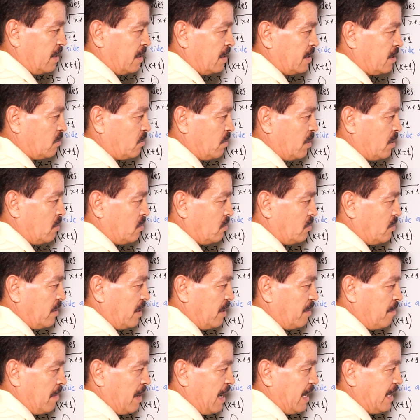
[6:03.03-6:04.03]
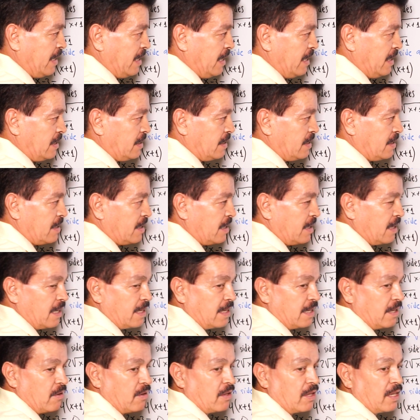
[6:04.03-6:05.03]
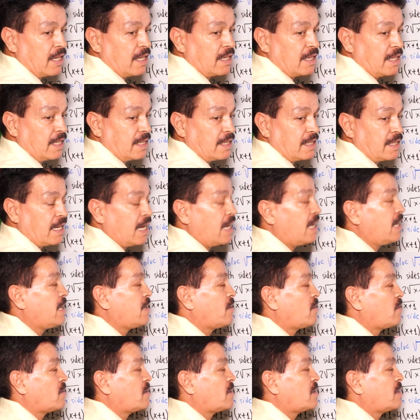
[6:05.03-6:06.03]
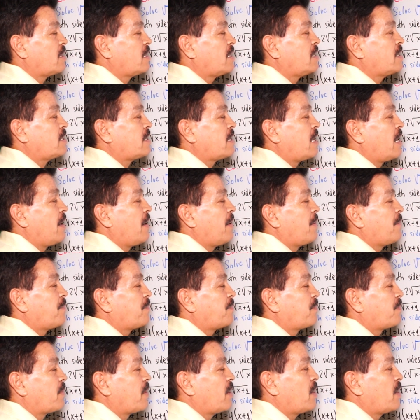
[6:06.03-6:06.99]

square root 3 minus, and this side, on this term,